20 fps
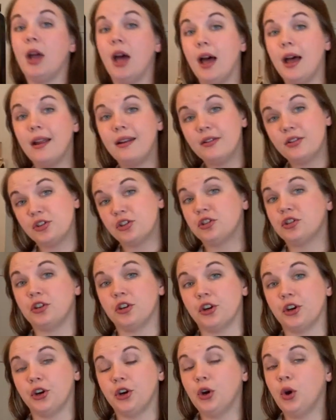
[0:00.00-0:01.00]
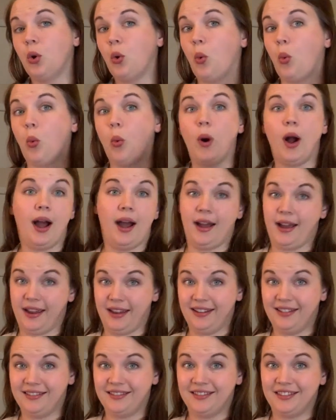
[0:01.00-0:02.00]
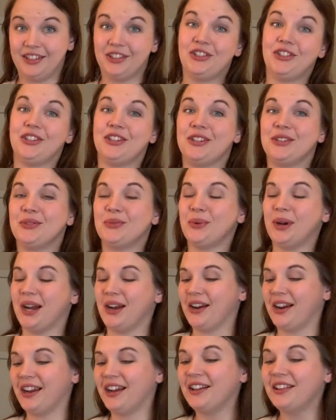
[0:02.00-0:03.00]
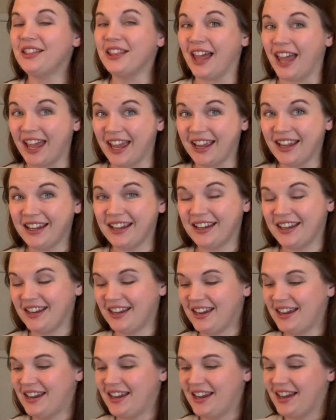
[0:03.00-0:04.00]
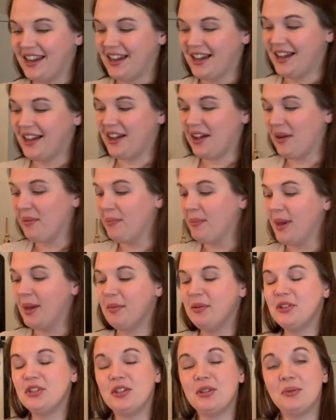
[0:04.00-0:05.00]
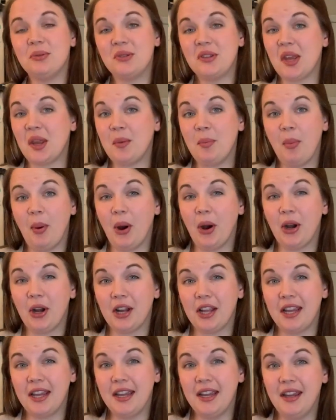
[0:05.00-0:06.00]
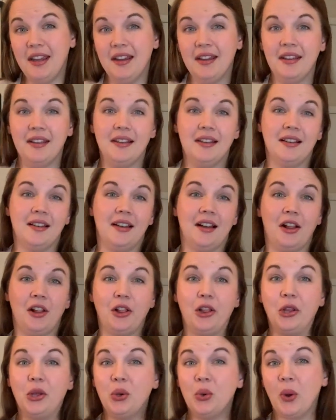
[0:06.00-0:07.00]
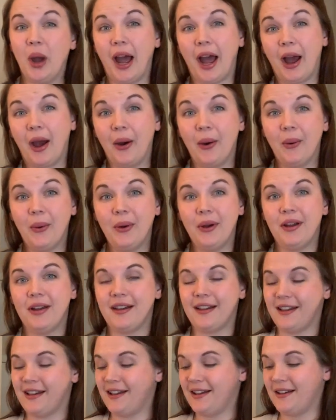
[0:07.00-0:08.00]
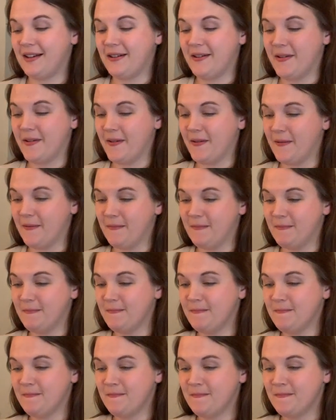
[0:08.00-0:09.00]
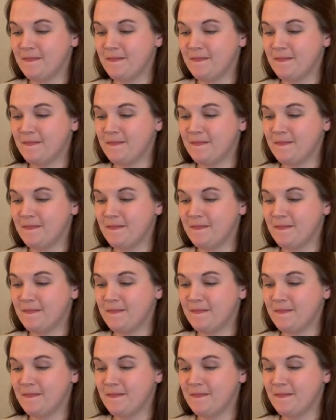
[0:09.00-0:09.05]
not sure why she's wearing a lei. Uh, maybe she was at a party, a luau. Um,